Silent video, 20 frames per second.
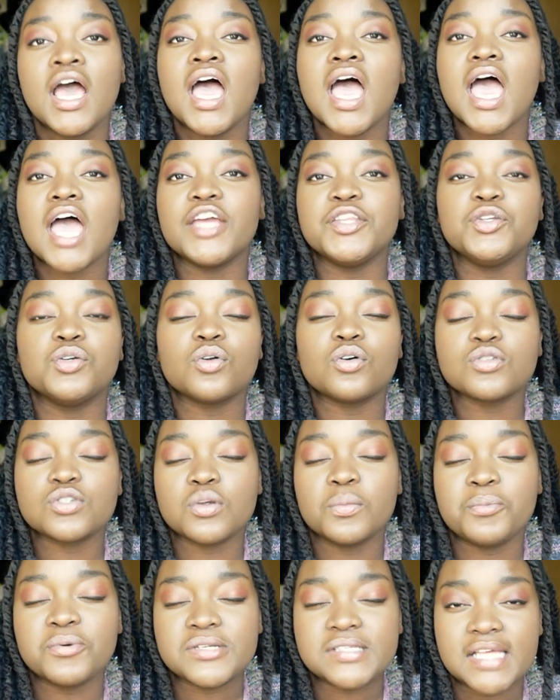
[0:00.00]
And you'd also
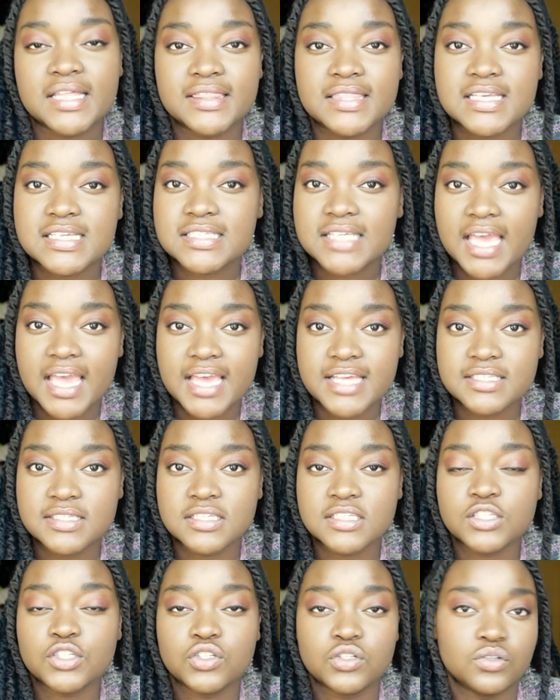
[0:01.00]
present these
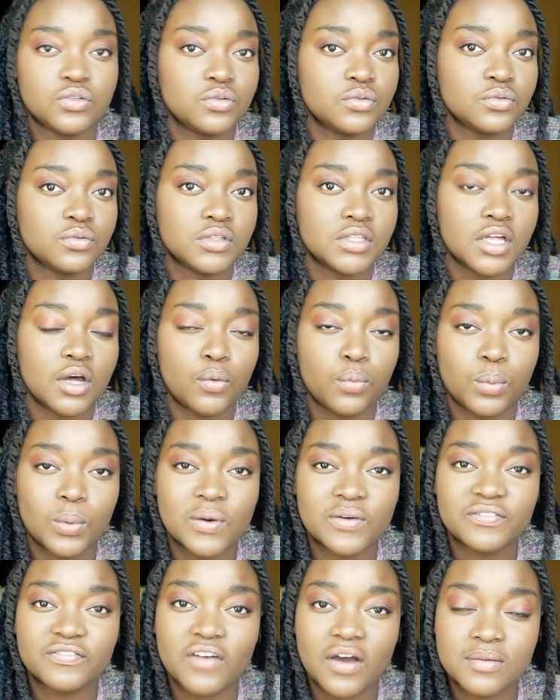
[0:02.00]
cases to the
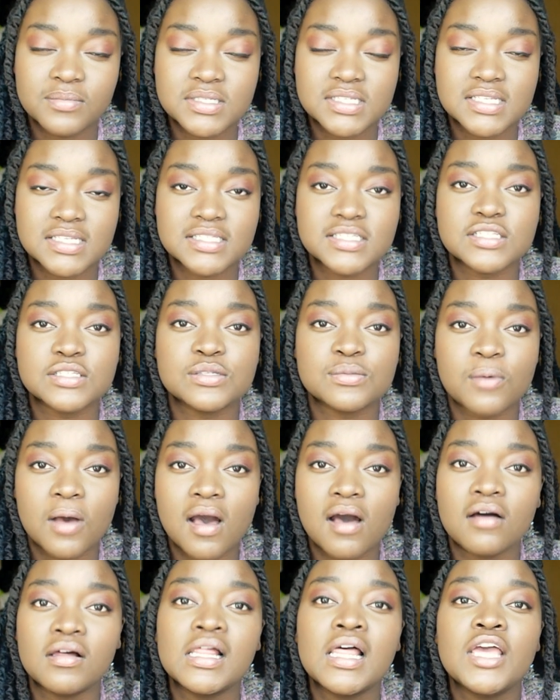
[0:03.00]
ward pharmacist as
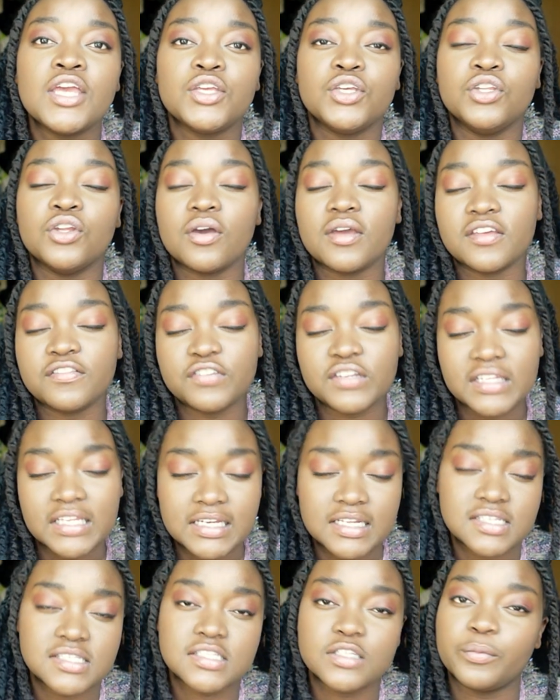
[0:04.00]
well, if you
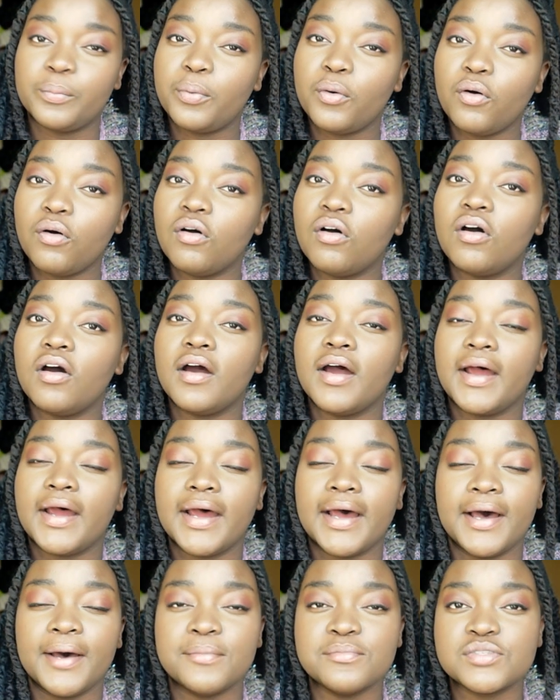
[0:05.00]
needed support.
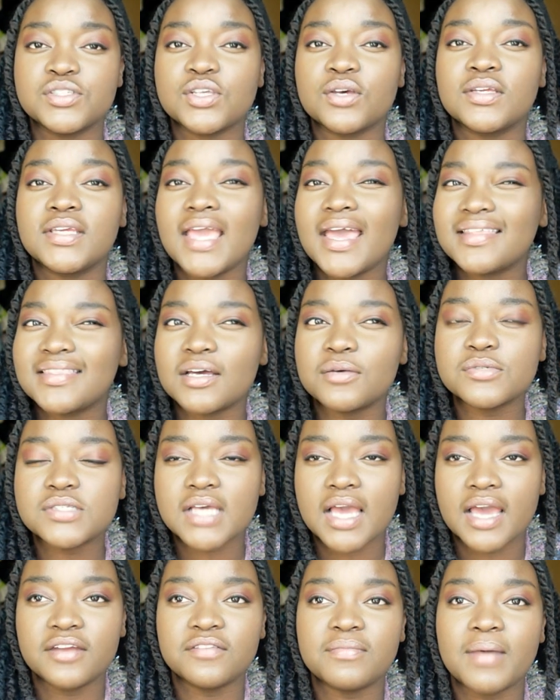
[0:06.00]
So yeah, that was
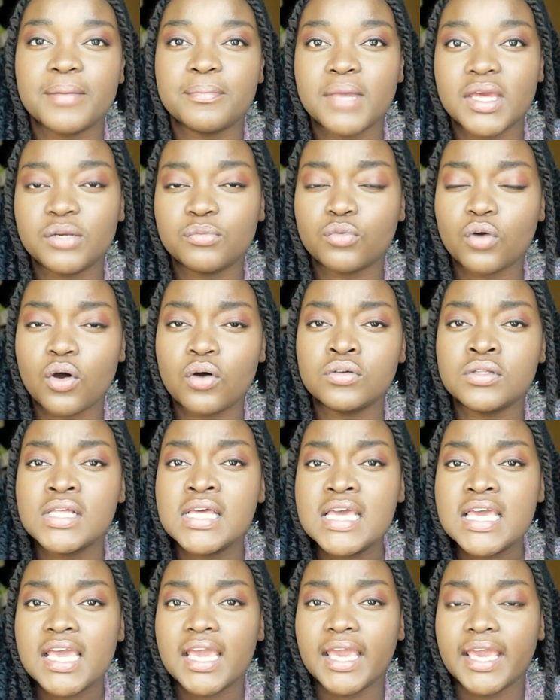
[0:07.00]
kind of my main role
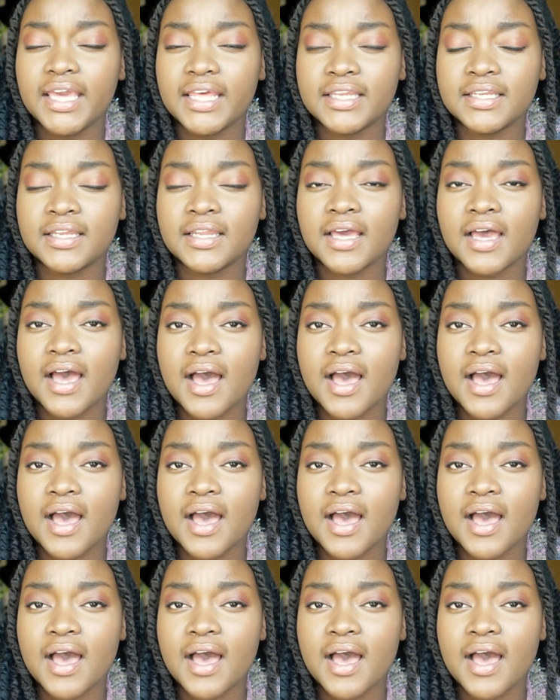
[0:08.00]
in